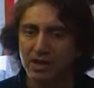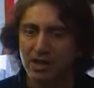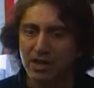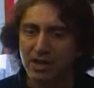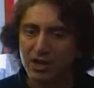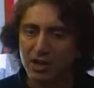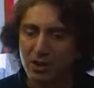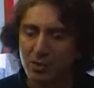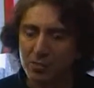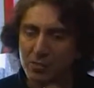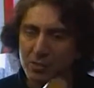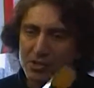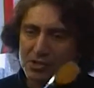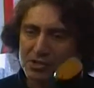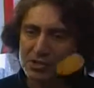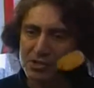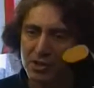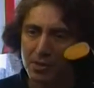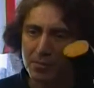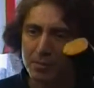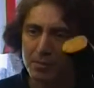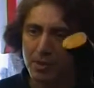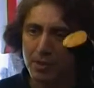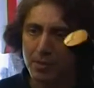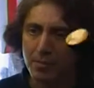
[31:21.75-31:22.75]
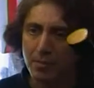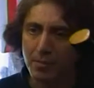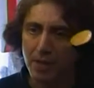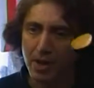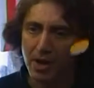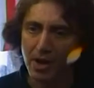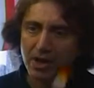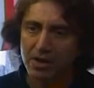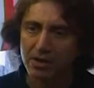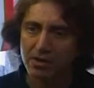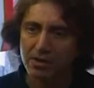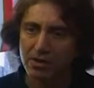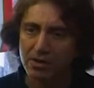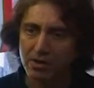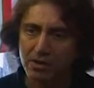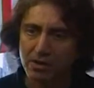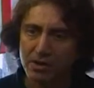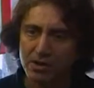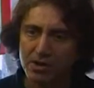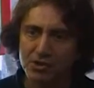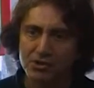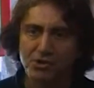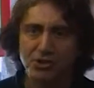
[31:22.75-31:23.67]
It, it, could be something minor,